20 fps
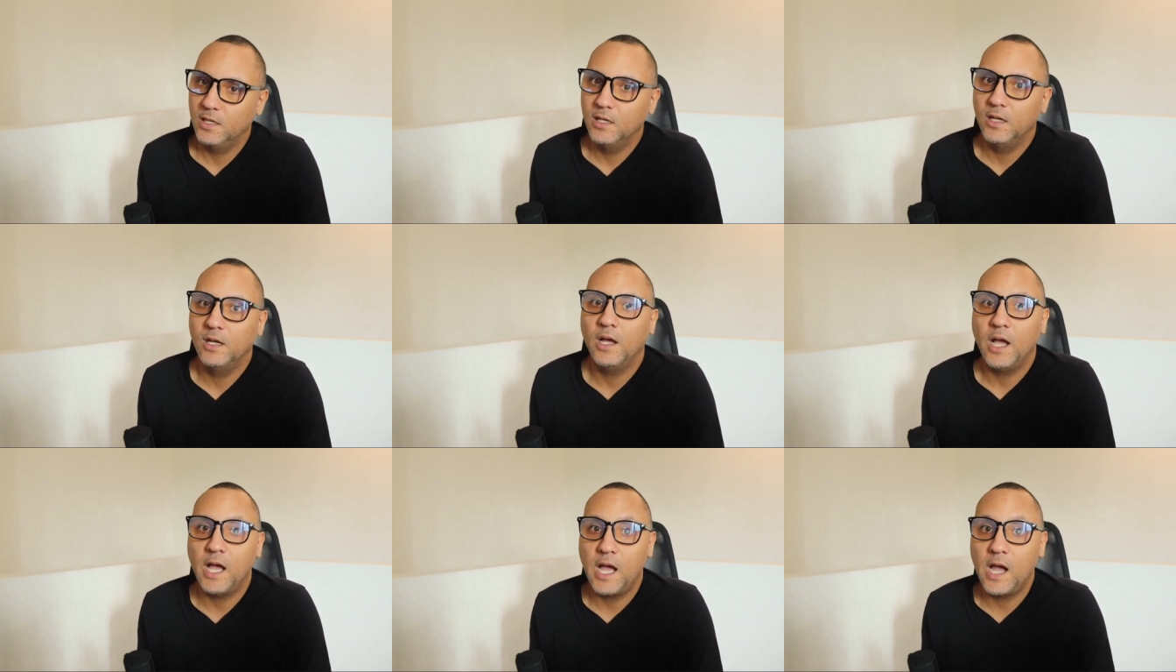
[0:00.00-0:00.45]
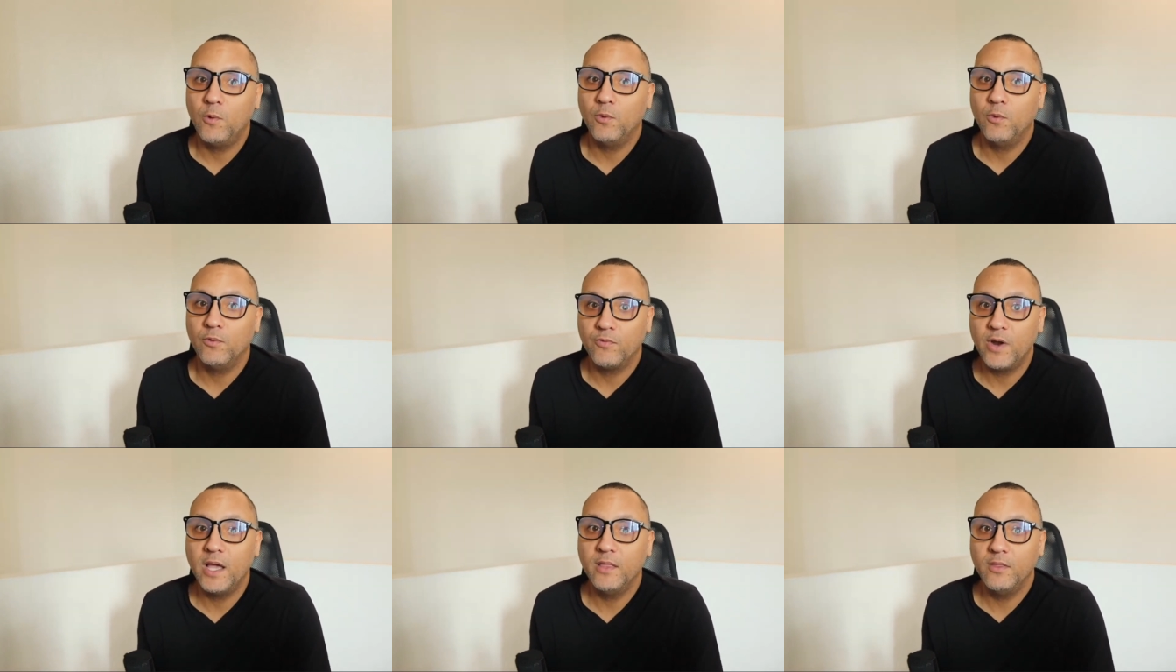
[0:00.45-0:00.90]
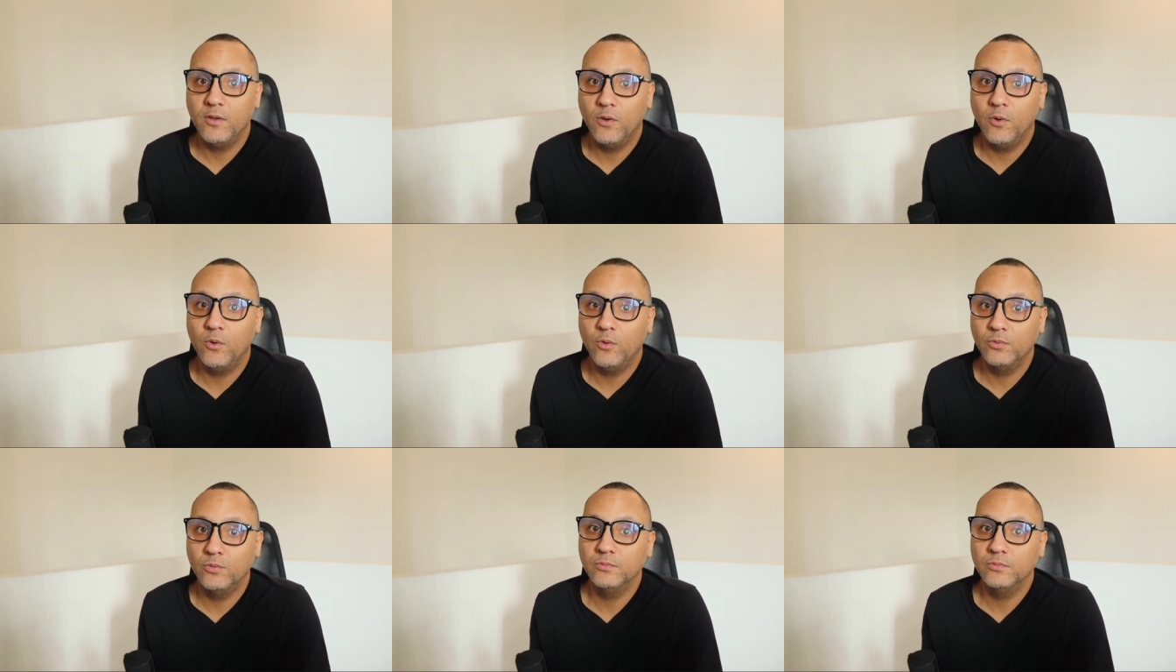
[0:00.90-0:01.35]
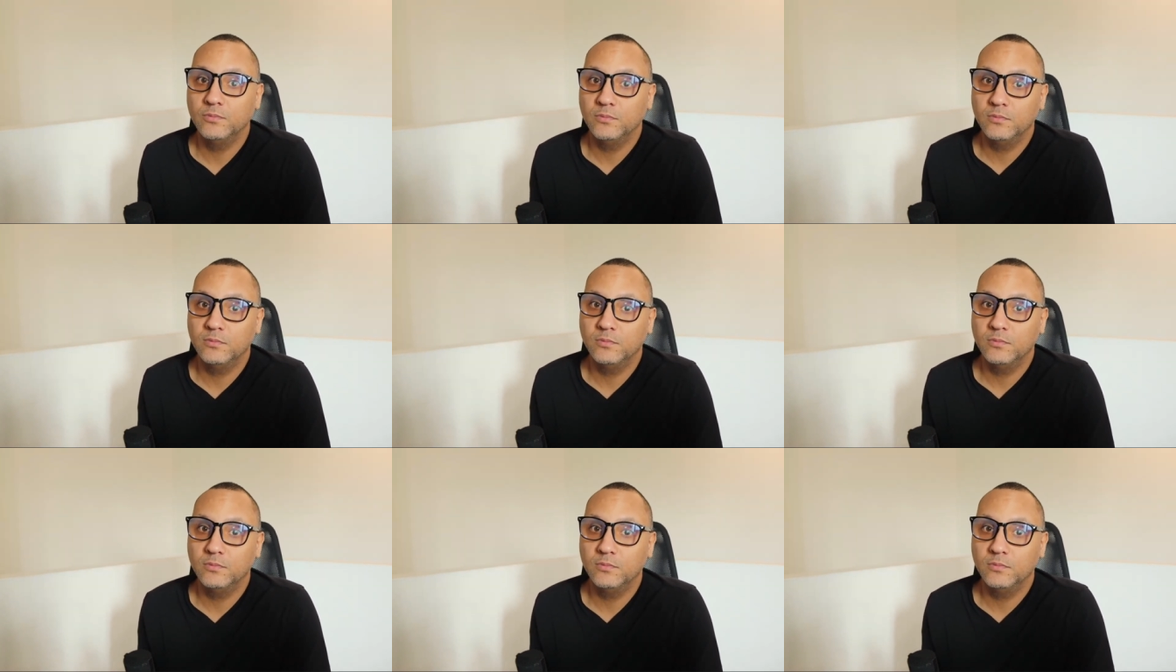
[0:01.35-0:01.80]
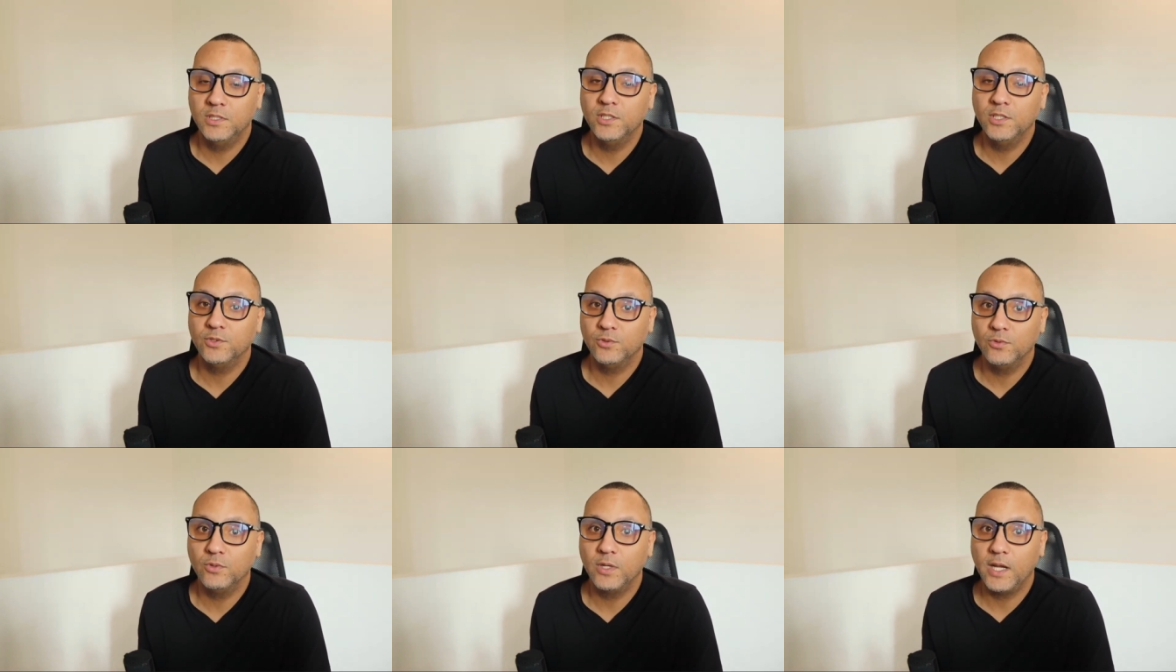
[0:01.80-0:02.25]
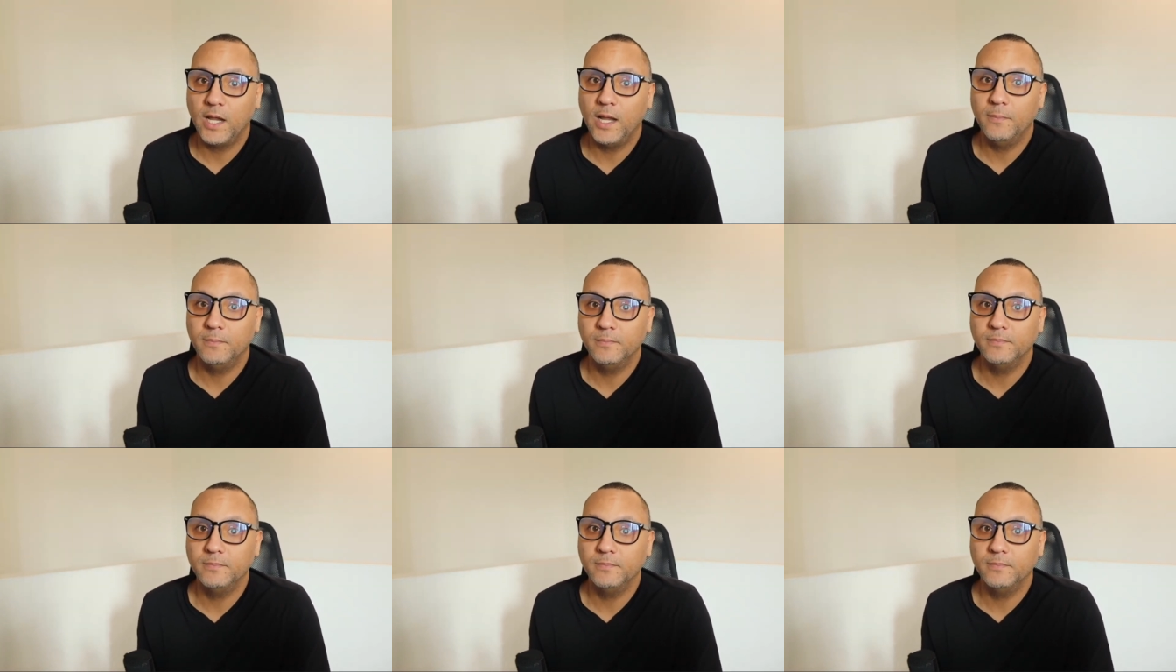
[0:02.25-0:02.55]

I would rather own the digital gap,